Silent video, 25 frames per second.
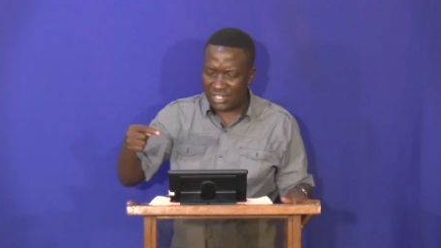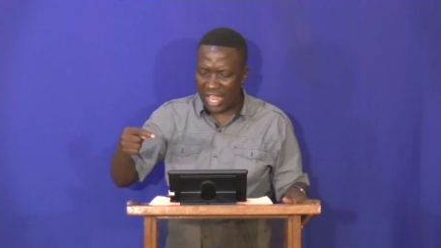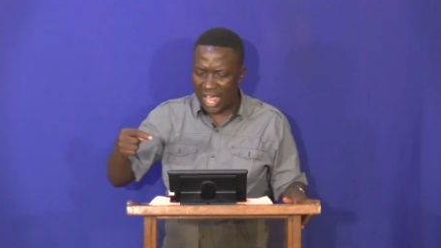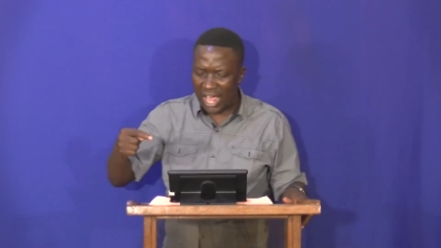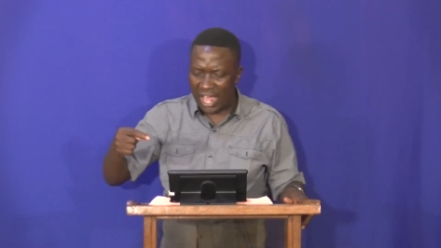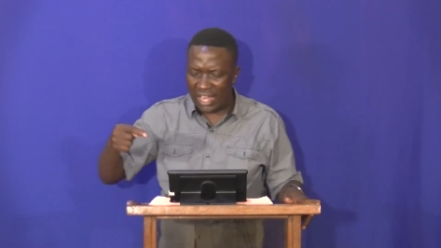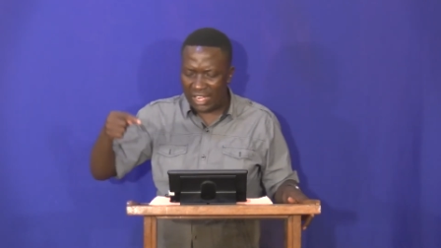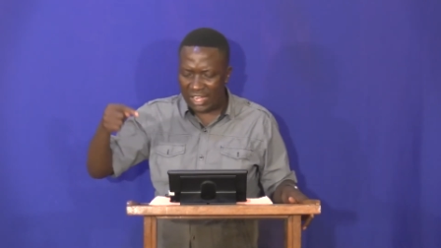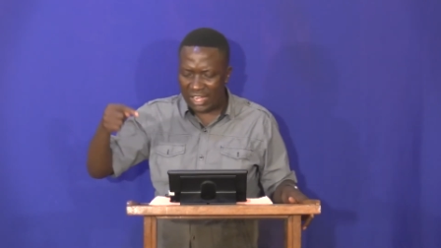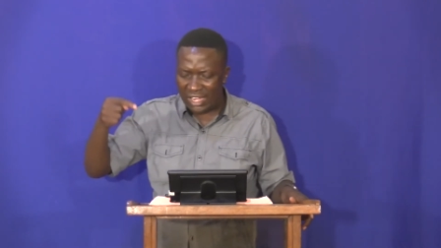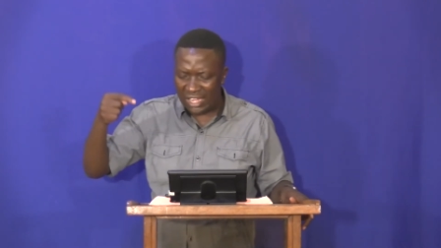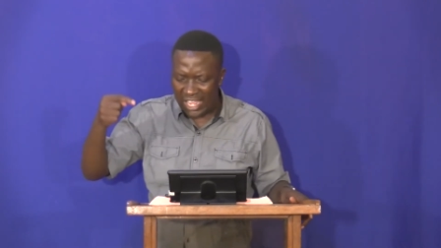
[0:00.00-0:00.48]

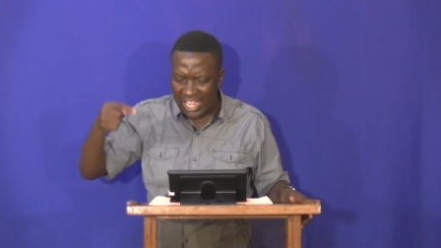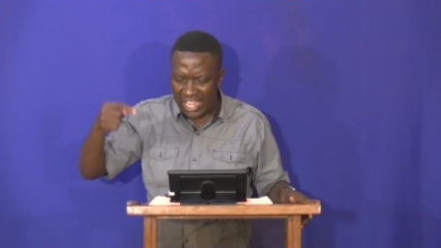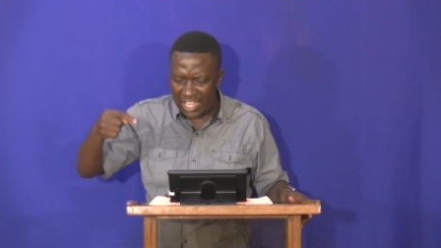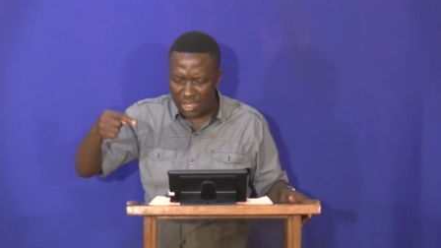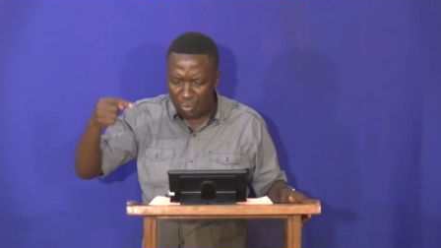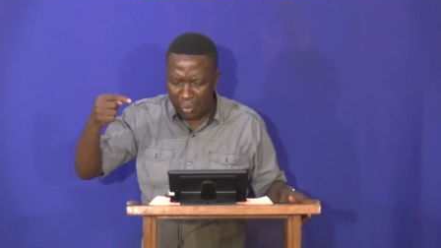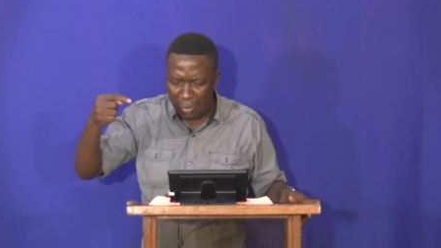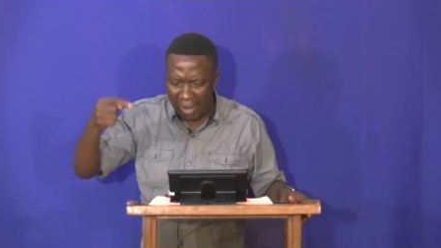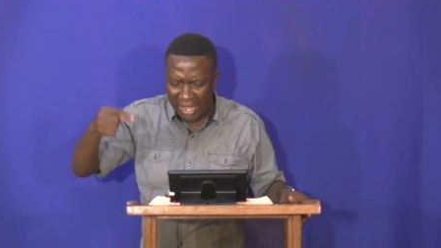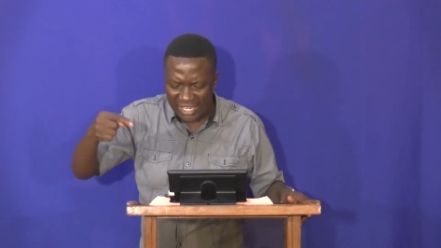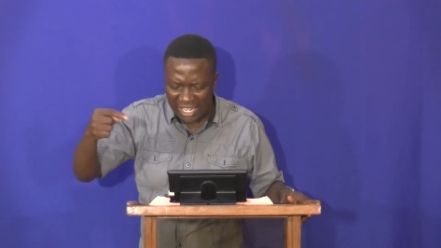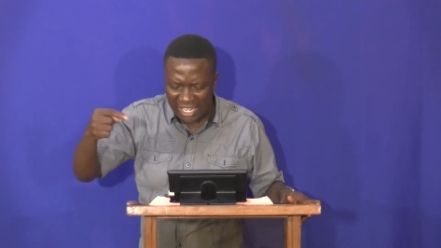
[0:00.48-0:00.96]
are
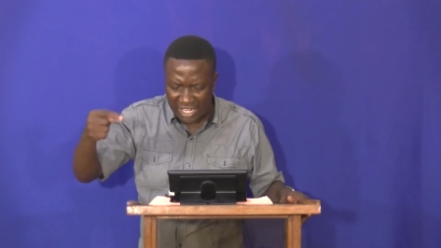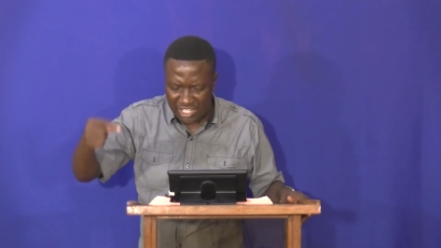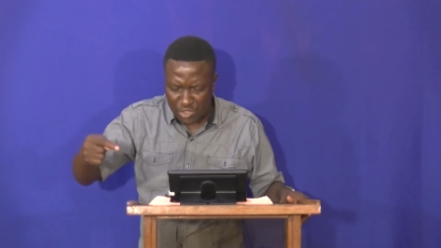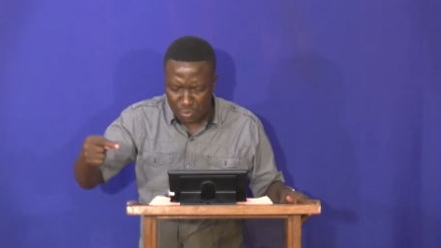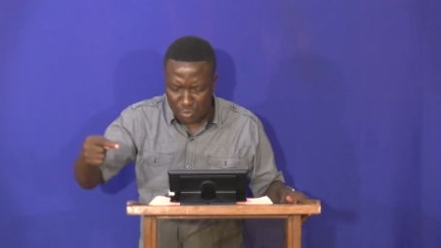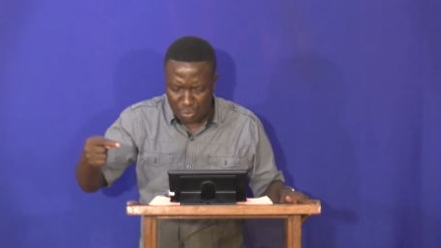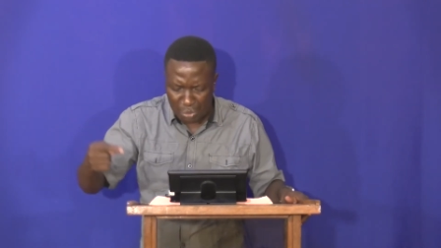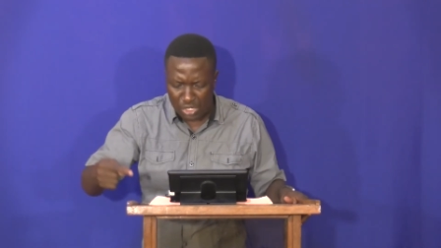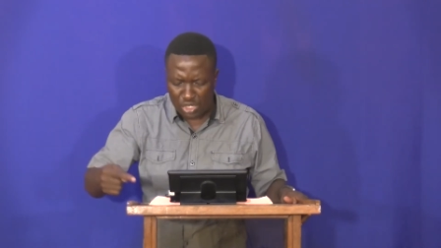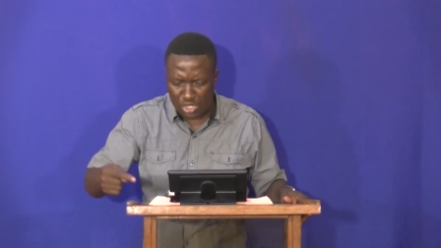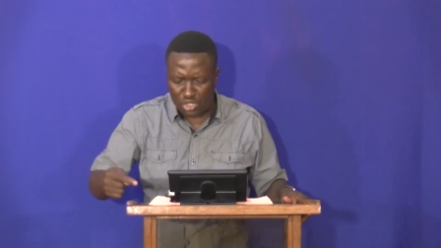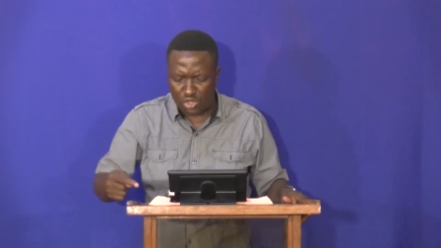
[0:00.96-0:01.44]
led by the
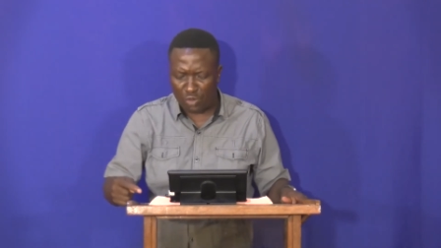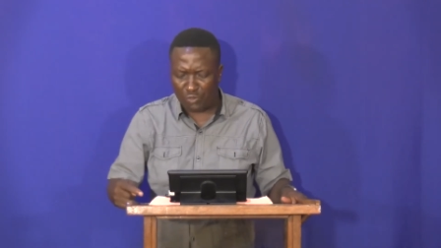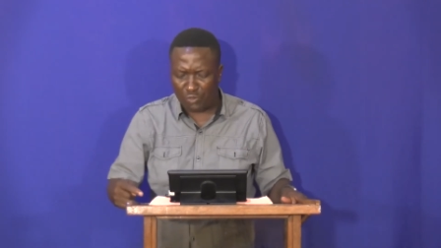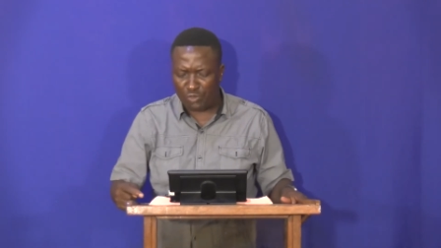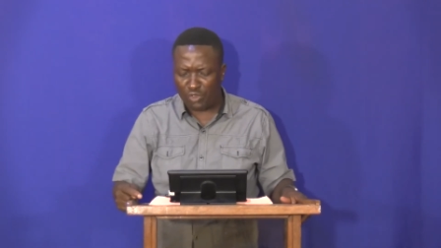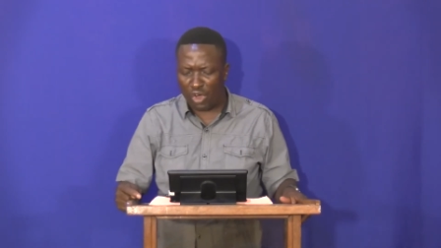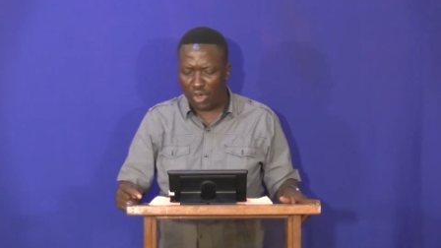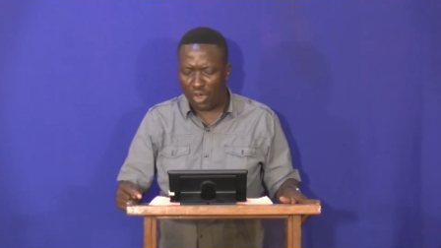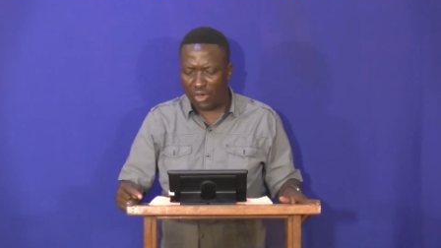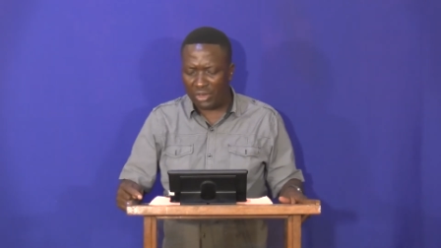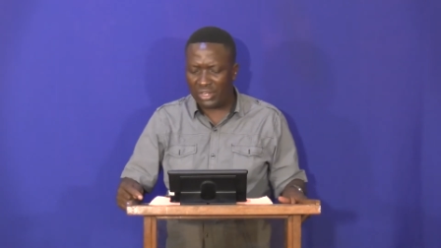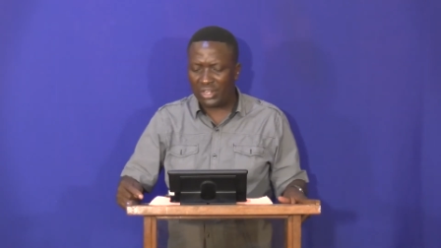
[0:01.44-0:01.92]
Spirit of
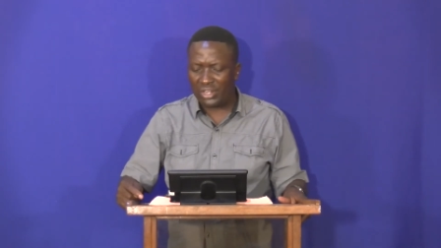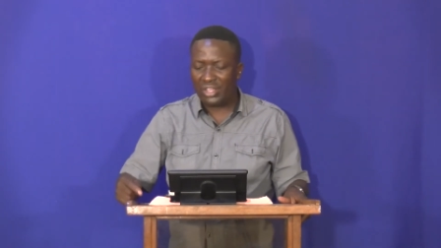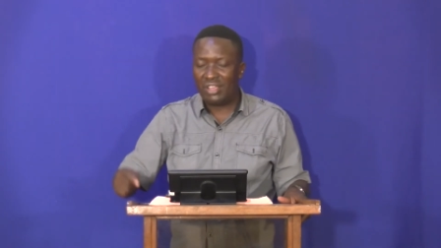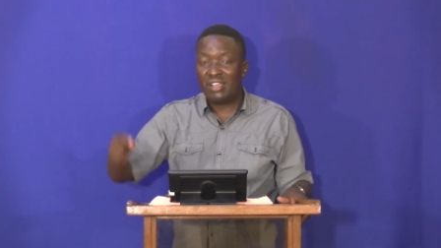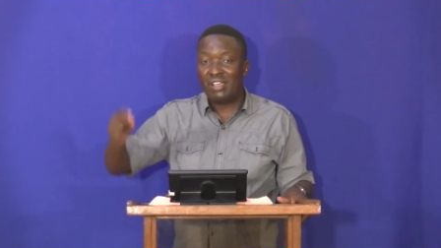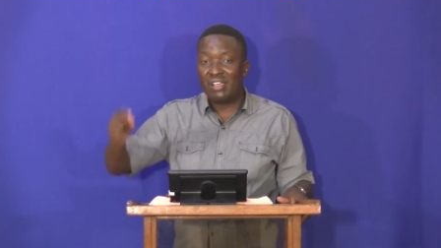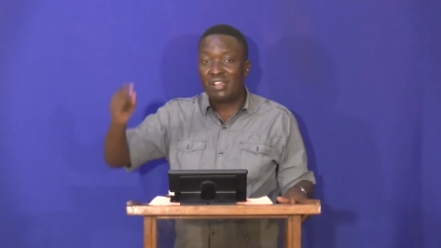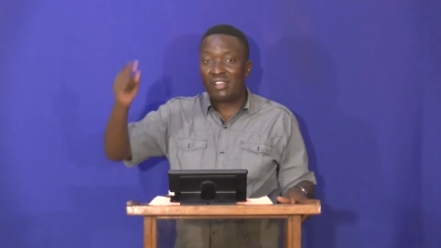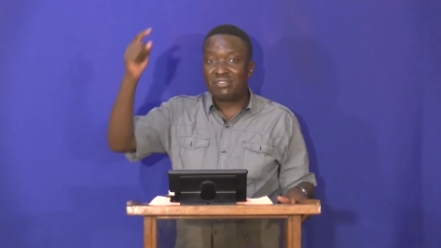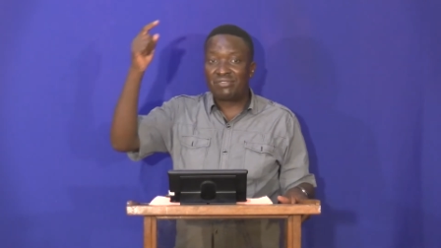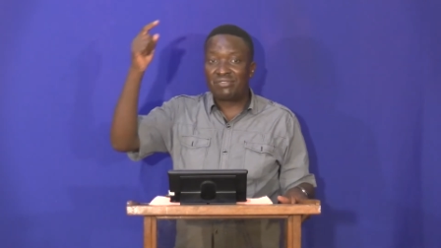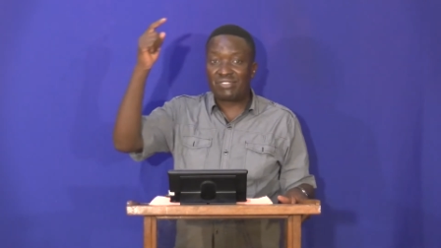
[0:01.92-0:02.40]
God,
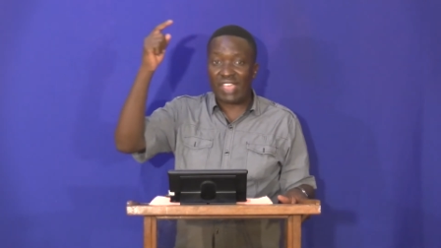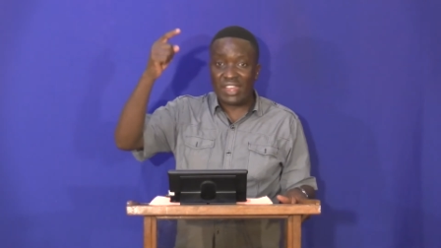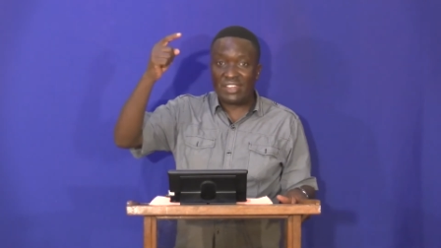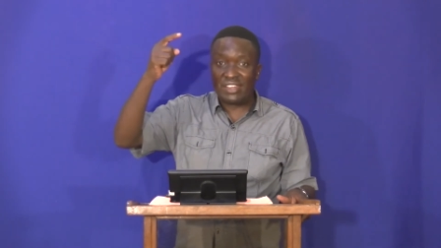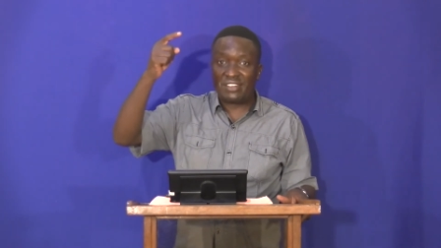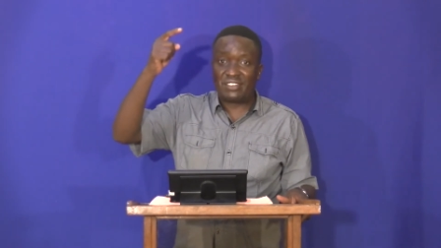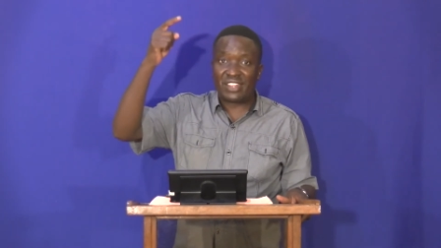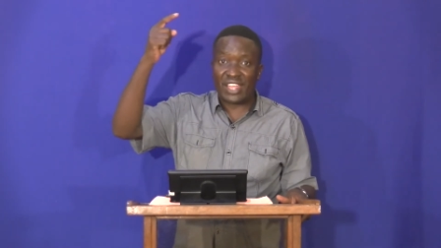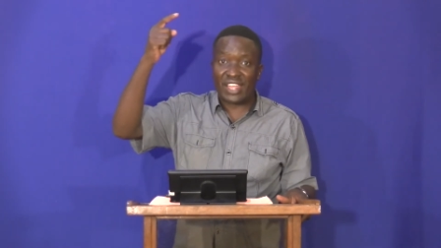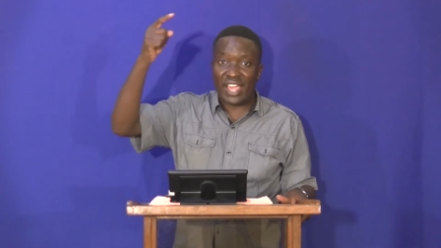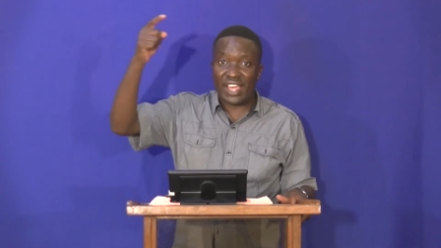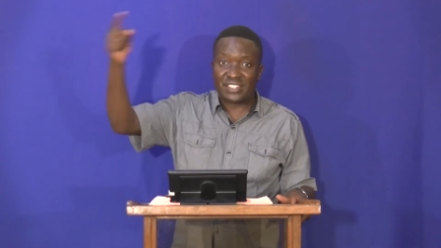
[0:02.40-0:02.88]

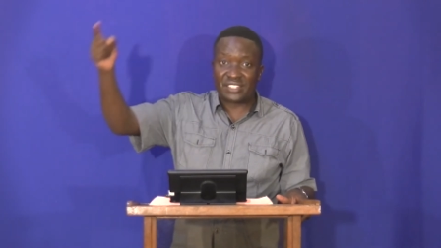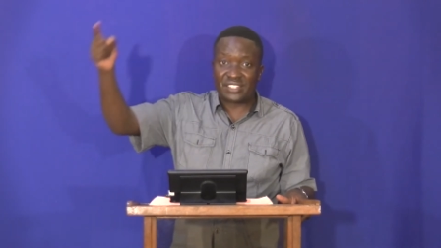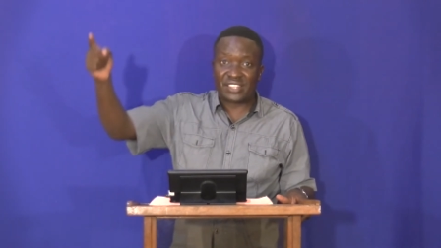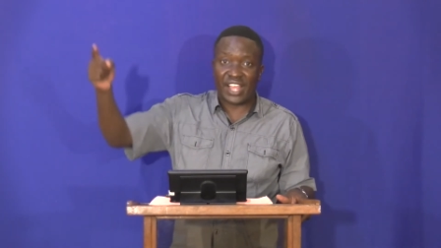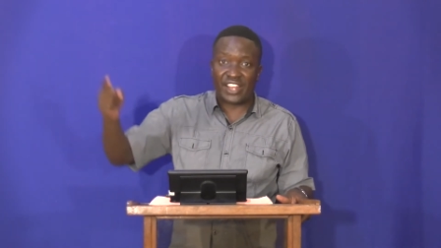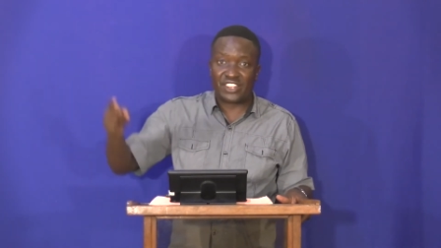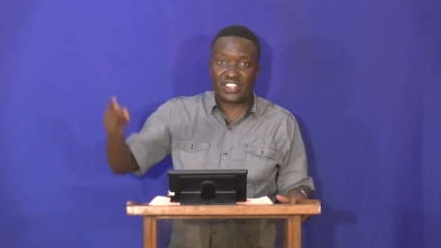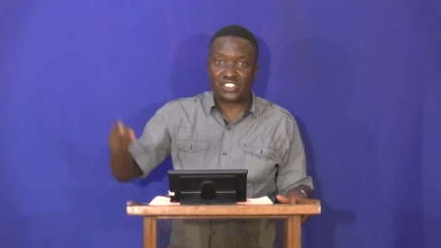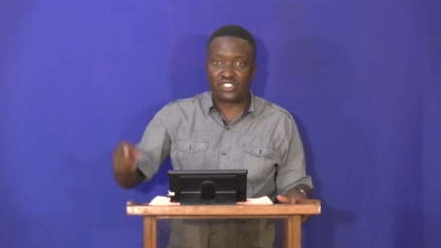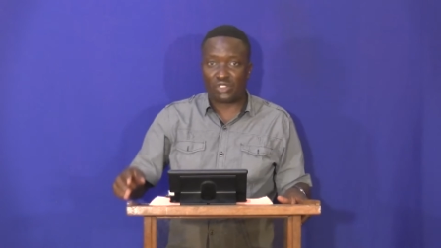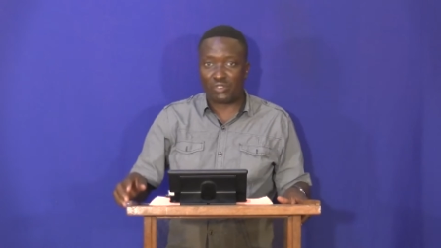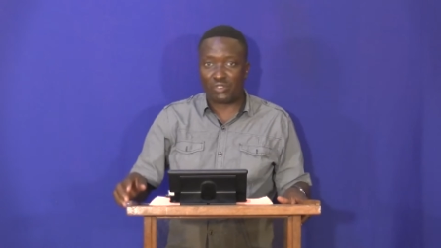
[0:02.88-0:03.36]
then they are
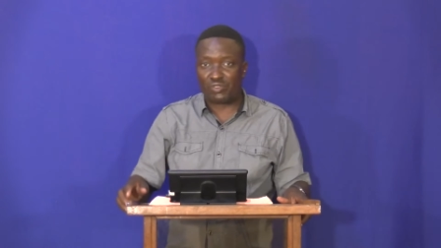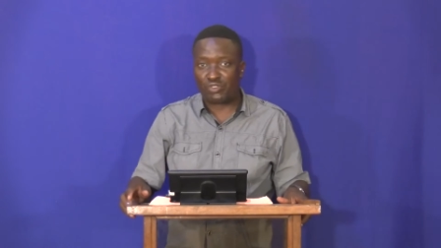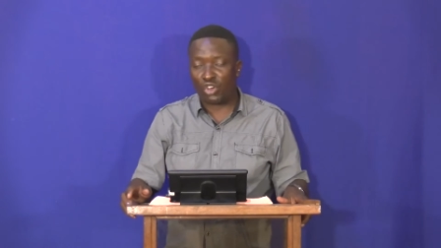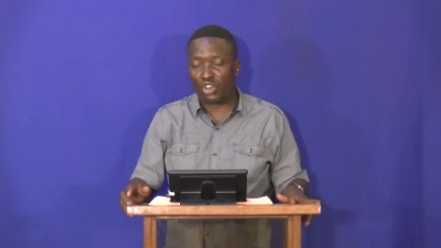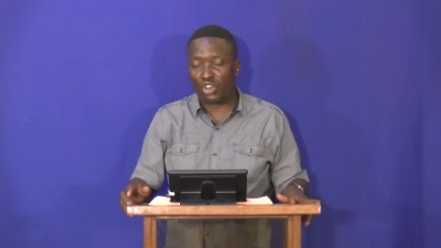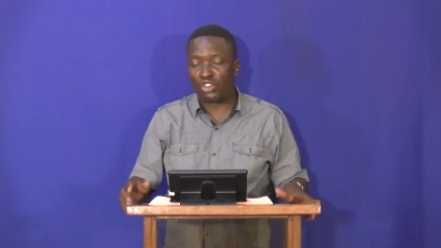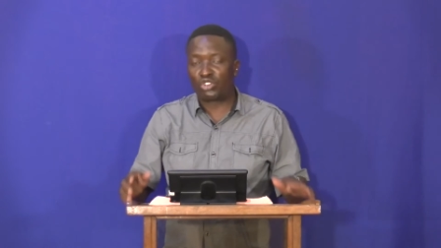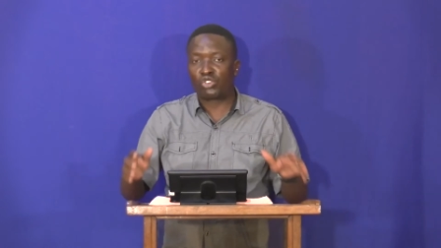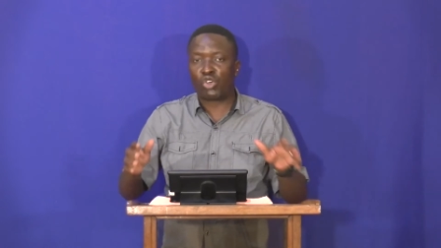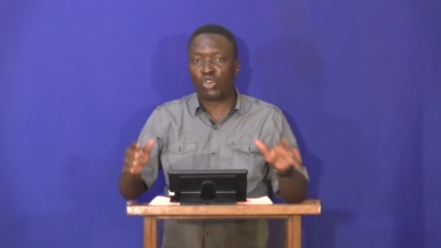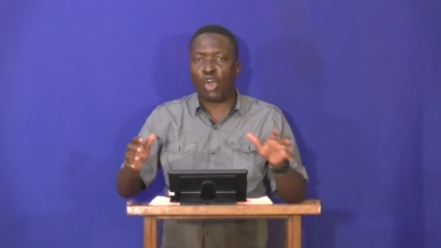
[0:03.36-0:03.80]
sons of God.